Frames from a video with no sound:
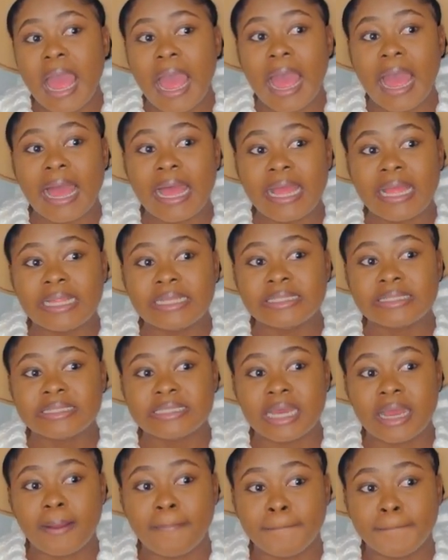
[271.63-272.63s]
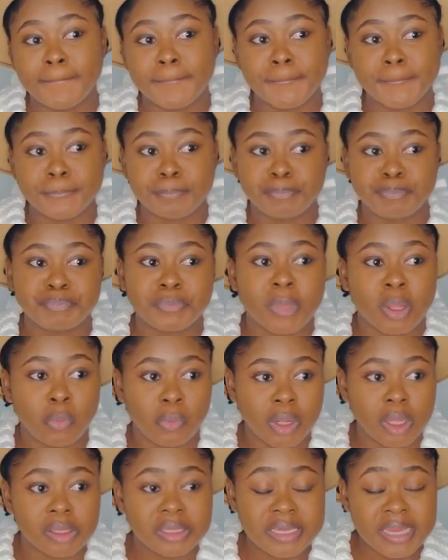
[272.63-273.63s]
And
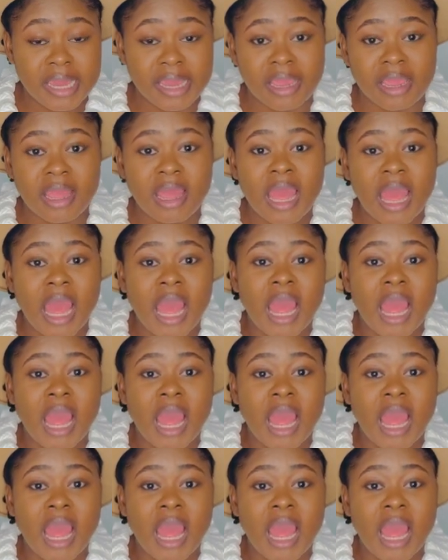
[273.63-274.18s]
well, yeah,